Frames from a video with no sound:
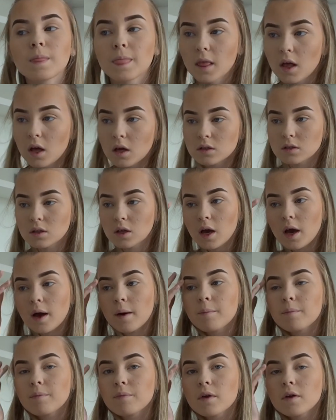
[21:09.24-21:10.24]
So
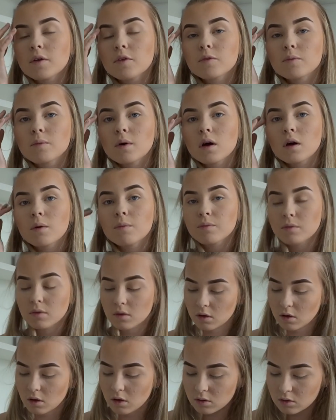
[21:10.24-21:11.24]
yeah, that's my
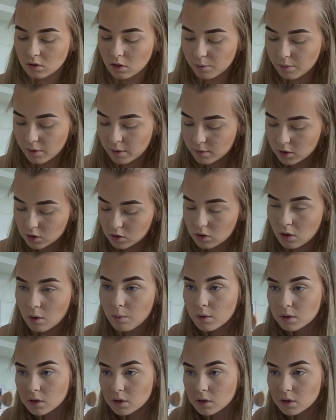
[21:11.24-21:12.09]
contour pretty much done.